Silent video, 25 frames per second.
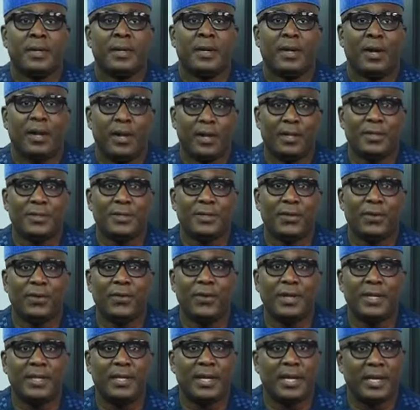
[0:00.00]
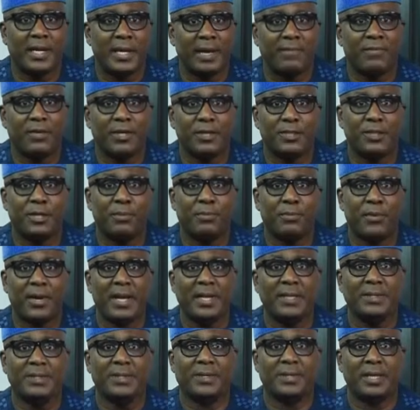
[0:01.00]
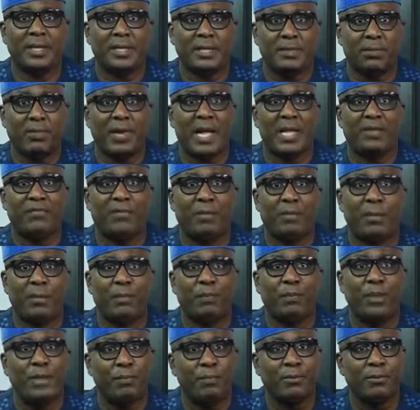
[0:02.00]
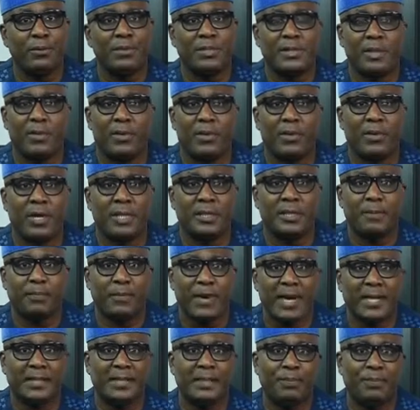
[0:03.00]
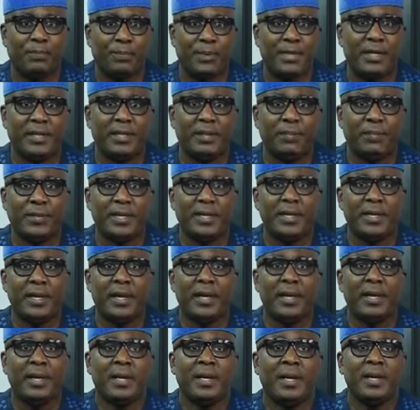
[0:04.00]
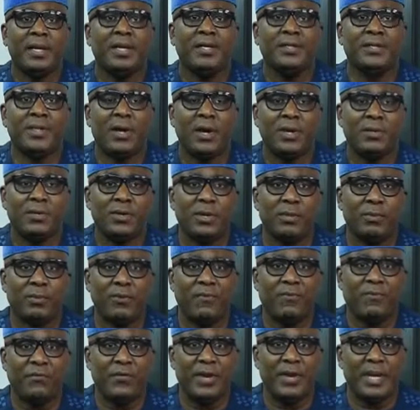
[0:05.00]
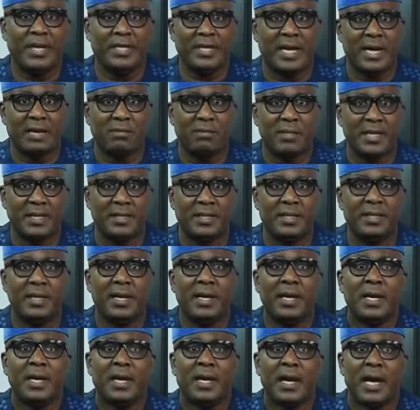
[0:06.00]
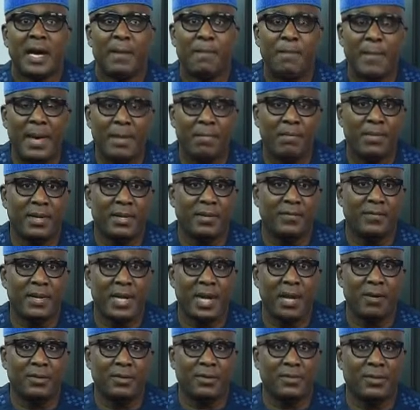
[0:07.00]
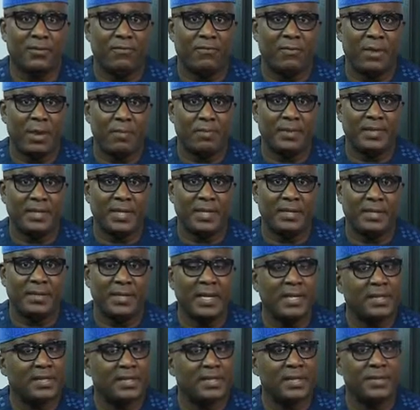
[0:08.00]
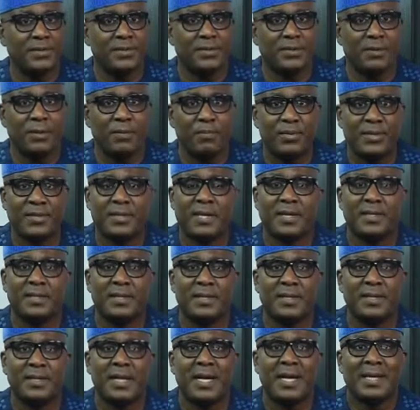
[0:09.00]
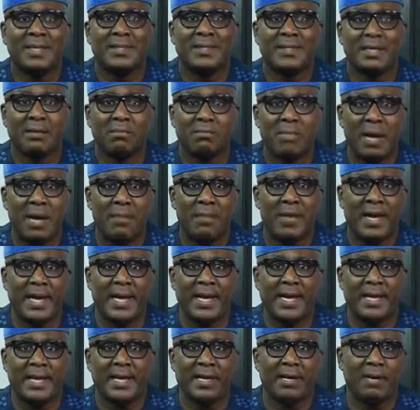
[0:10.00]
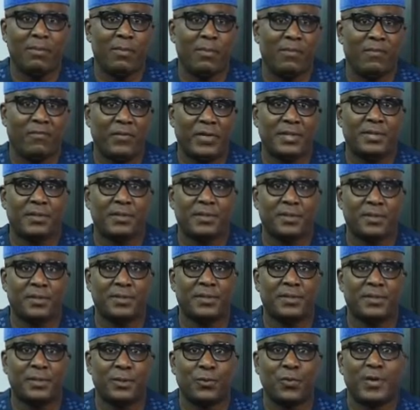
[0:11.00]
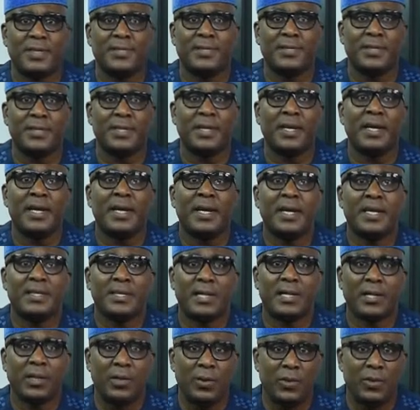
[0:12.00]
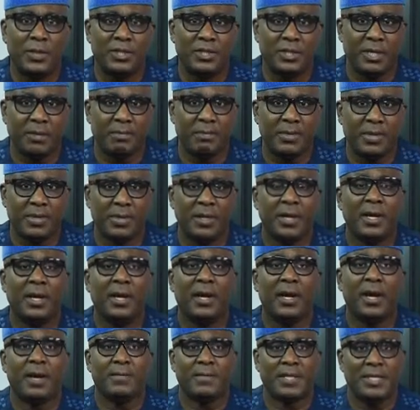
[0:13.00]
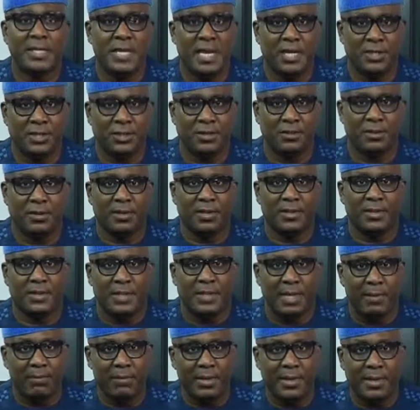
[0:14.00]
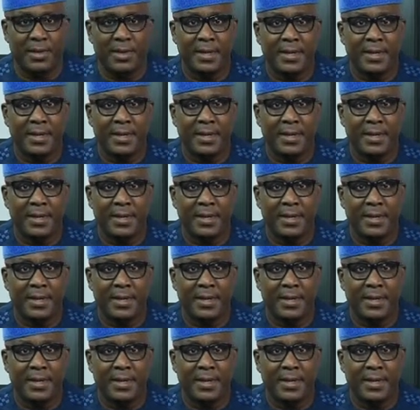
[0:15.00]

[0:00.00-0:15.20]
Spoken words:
Also in the governorship race under the platform of the People's Democratic Party, PDP, is Honorable Fred Agbedi, a member of the House of Representatives representing Sagbama Ekirimo Federal Constituency in the lower chamber of the National Assembly.